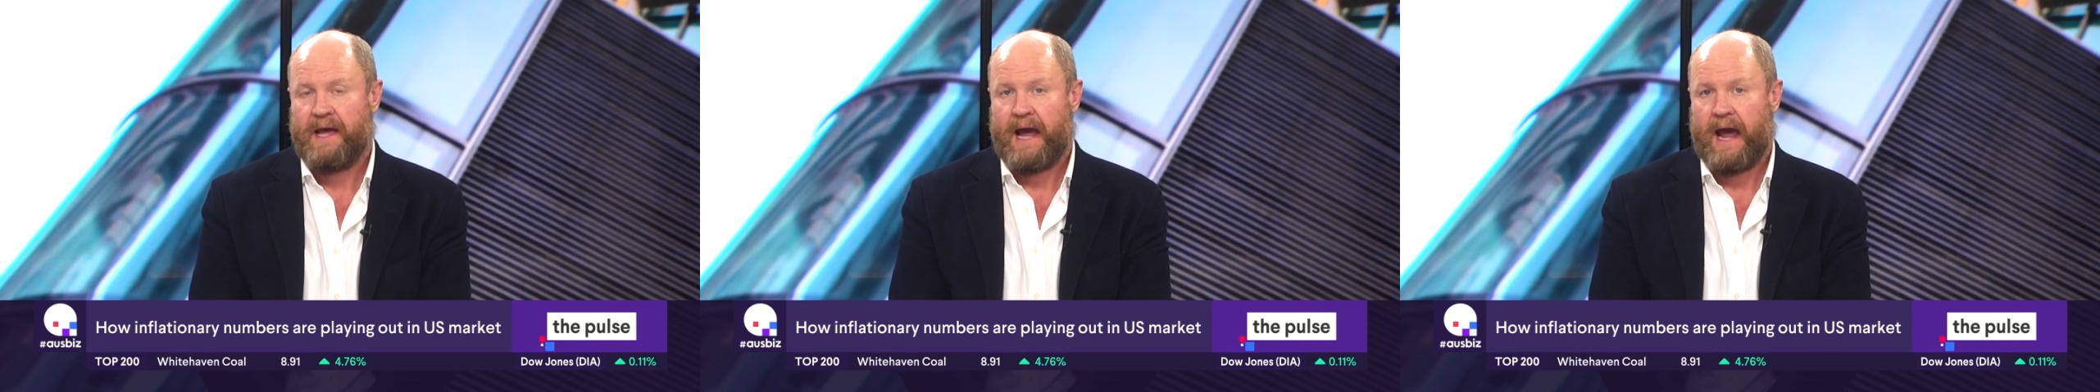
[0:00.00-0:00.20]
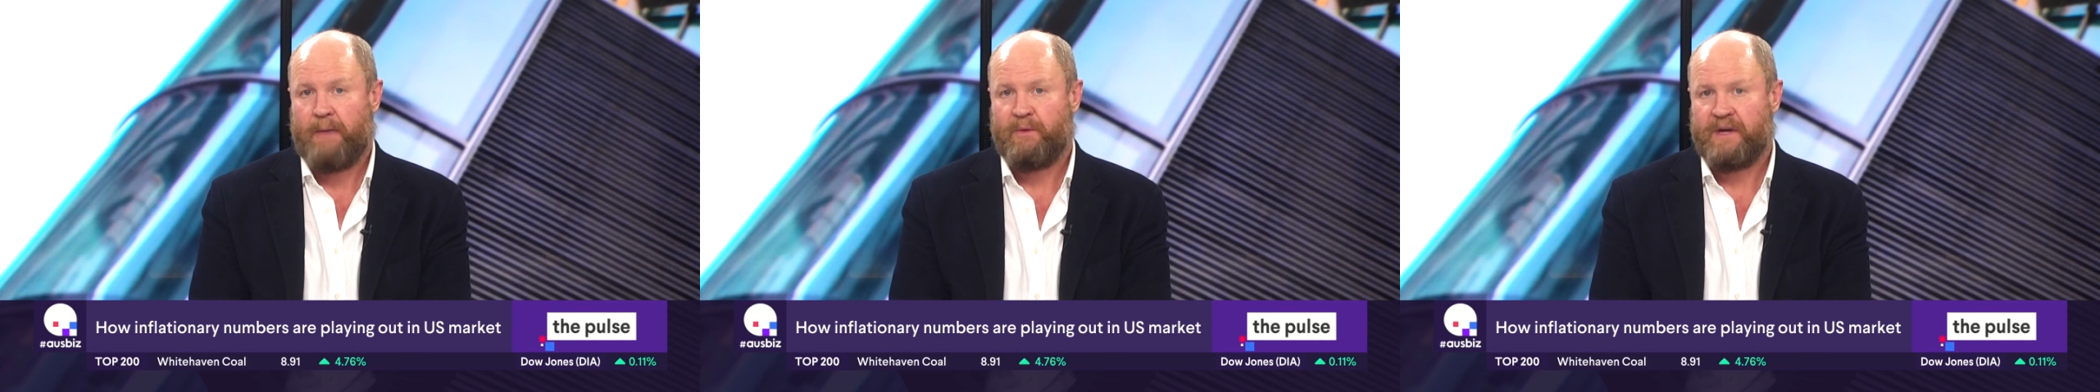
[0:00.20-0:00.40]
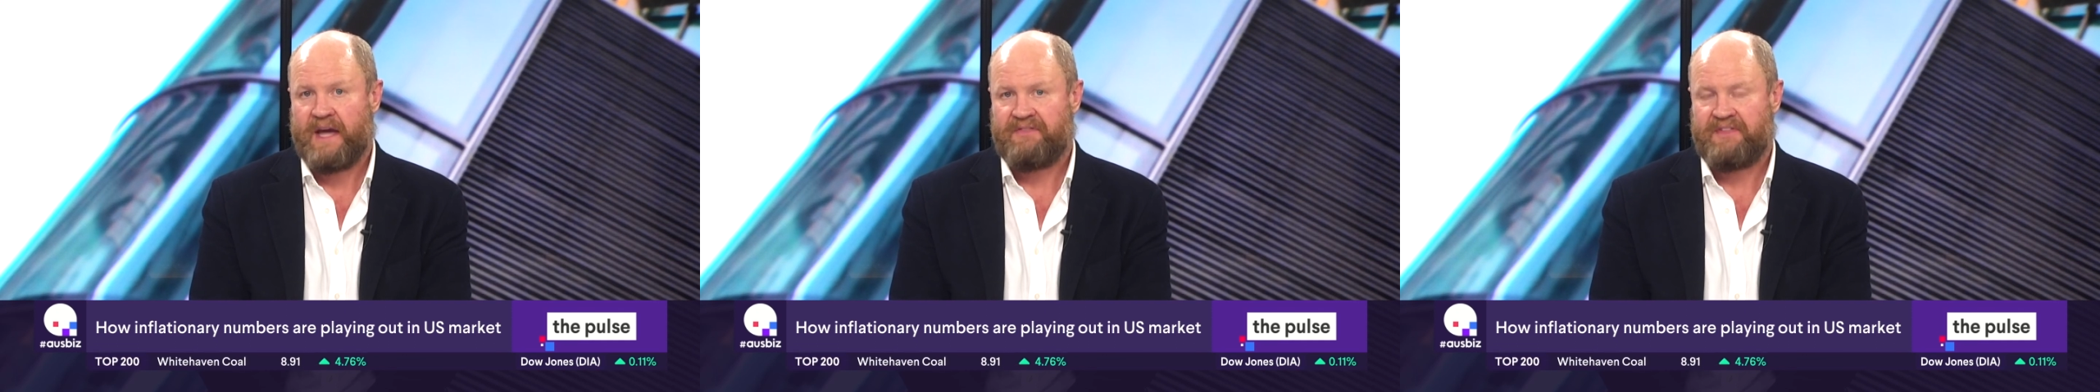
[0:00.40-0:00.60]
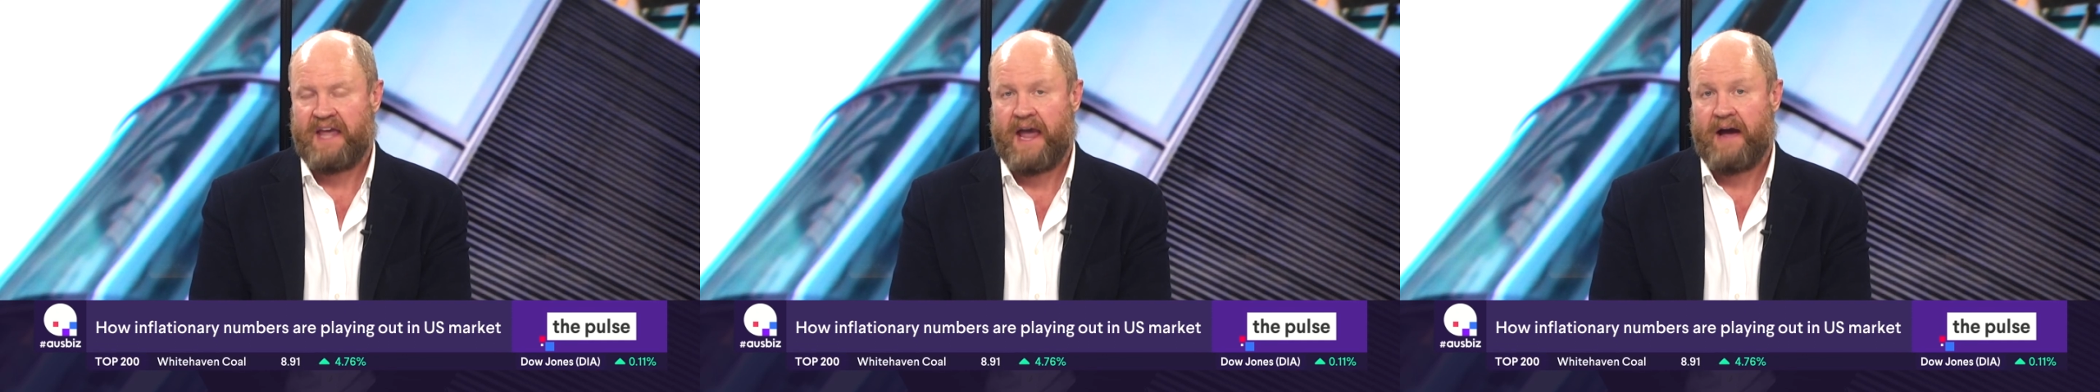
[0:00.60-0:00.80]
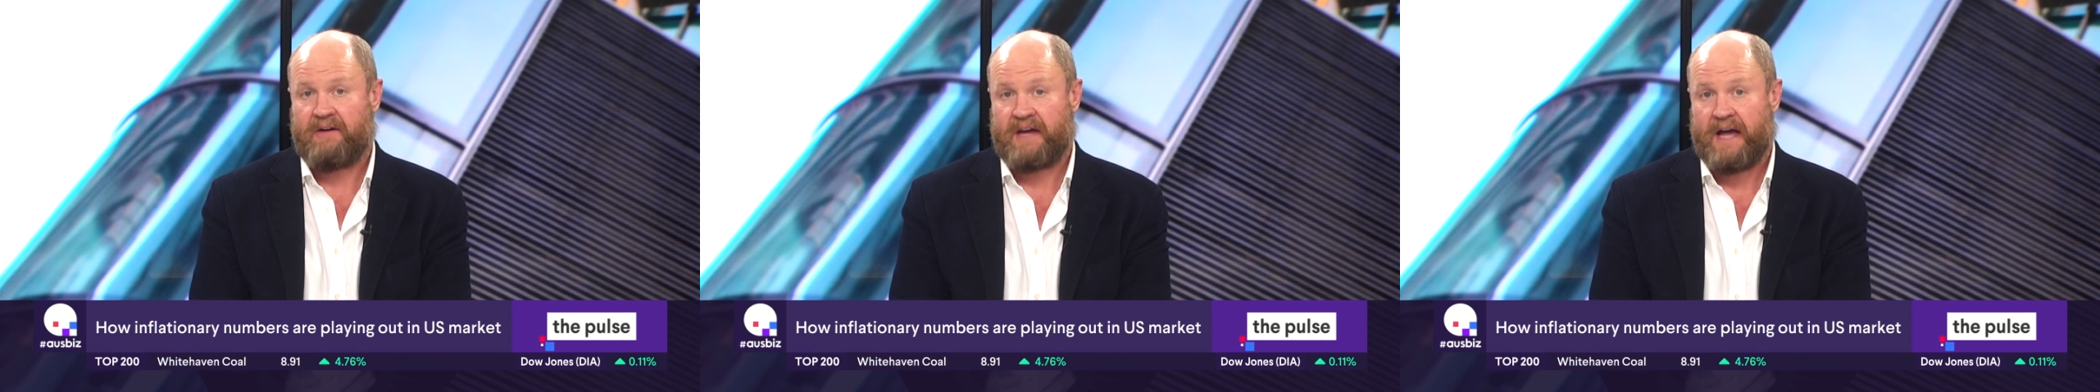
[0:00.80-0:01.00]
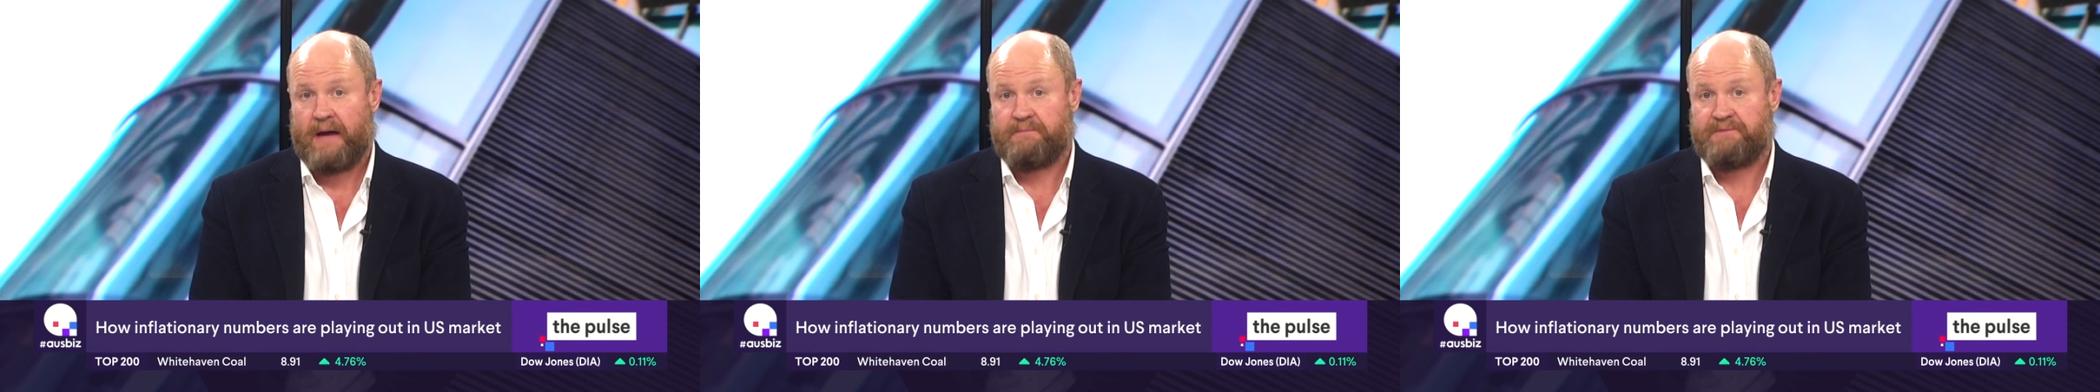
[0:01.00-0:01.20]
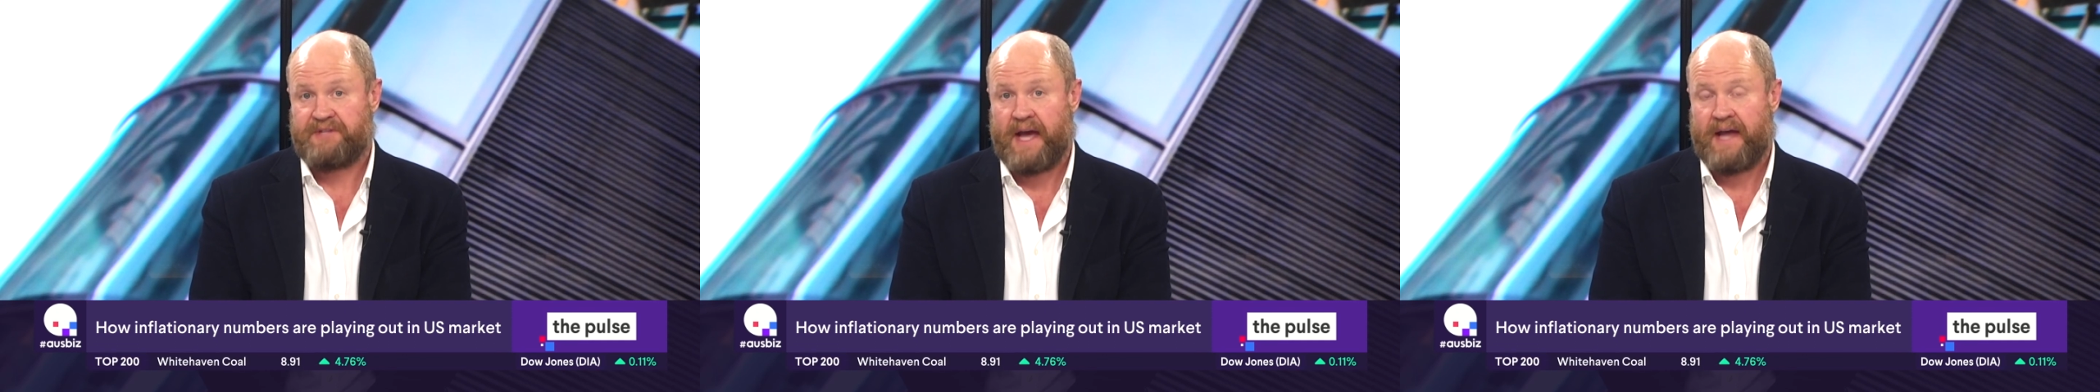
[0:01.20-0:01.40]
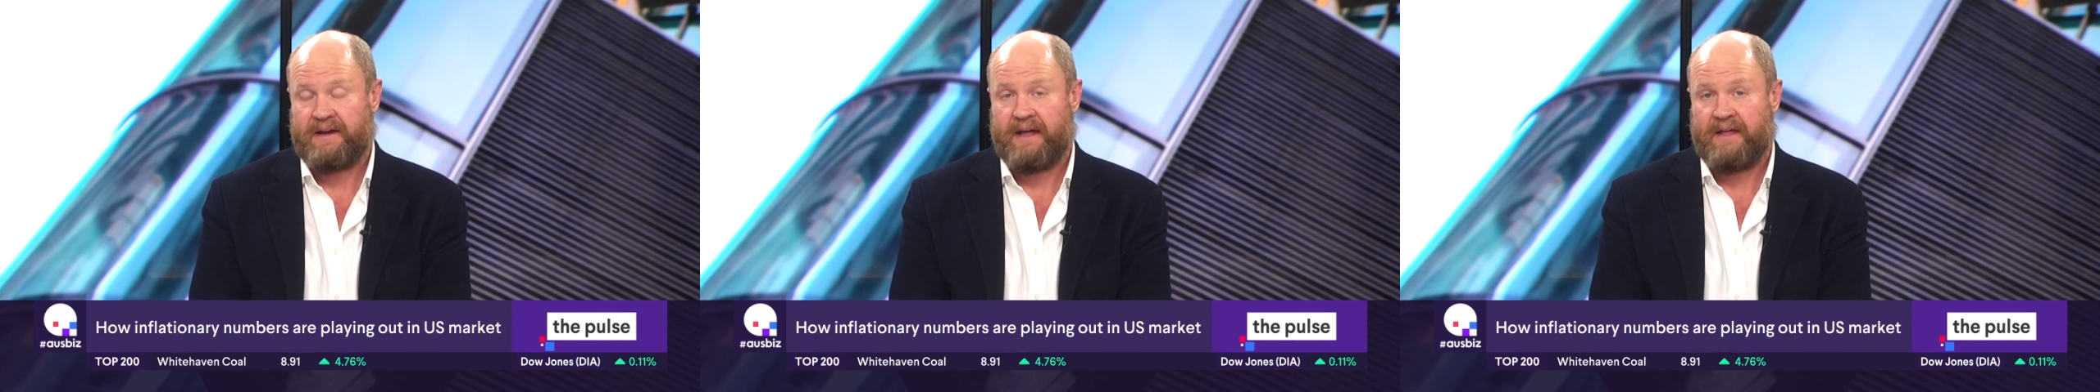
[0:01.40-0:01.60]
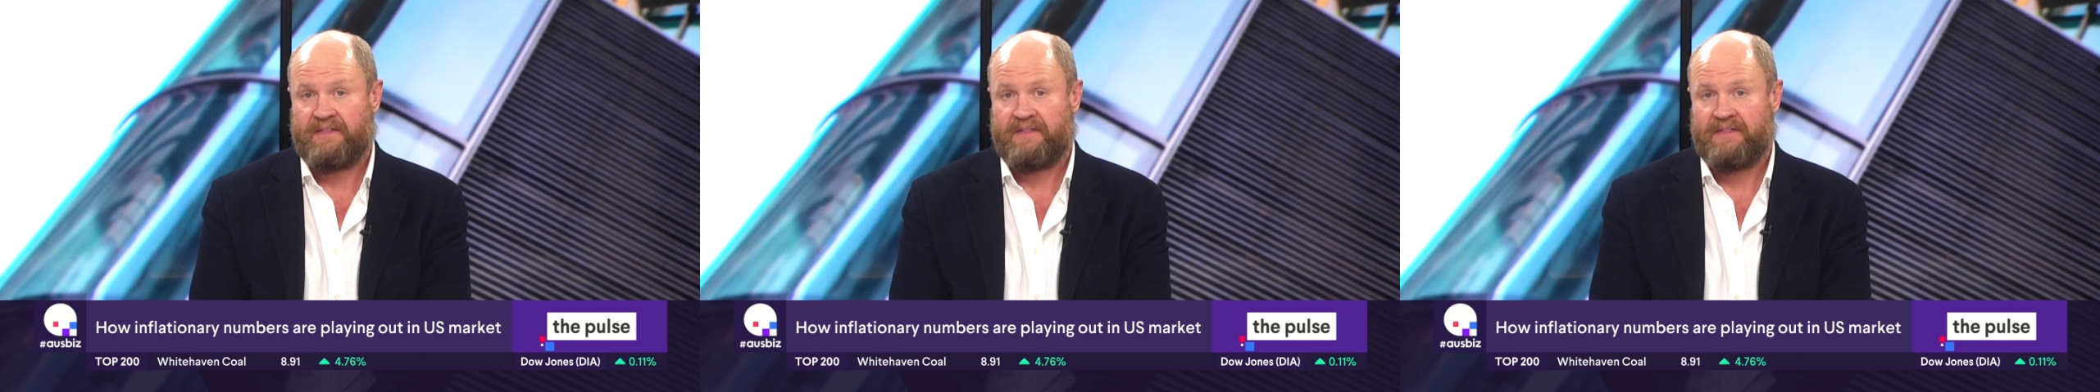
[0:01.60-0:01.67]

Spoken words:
and we get the outcomes that